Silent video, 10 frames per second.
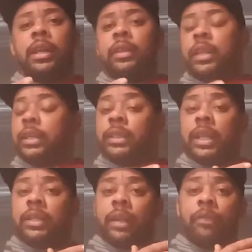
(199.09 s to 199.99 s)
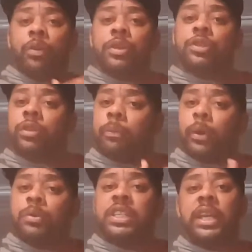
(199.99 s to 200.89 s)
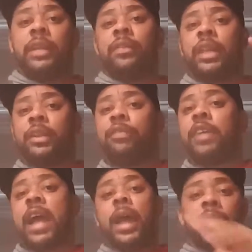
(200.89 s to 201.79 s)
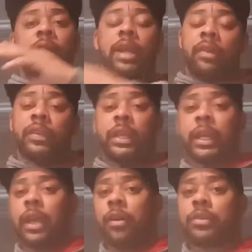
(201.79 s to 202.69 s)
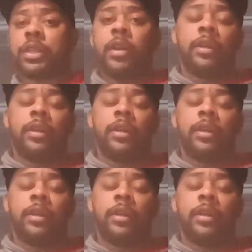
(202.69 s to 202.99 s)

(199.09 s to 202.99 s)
They focus on the protein, then the fat, and then everything else.